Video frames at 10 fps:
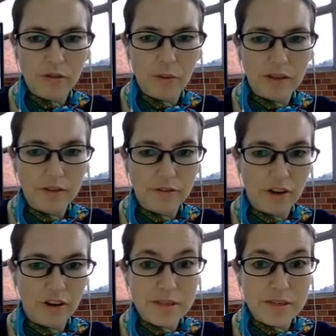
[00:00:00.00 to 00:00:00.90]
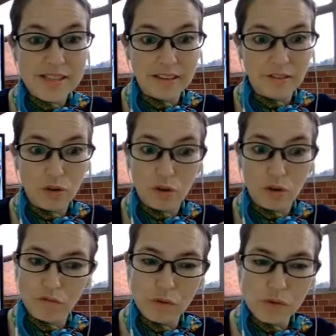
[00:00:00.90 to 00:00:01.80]
25% on a
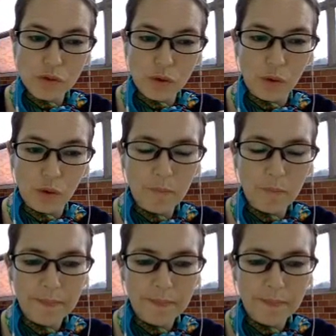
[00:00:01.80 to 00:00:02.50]
raw score,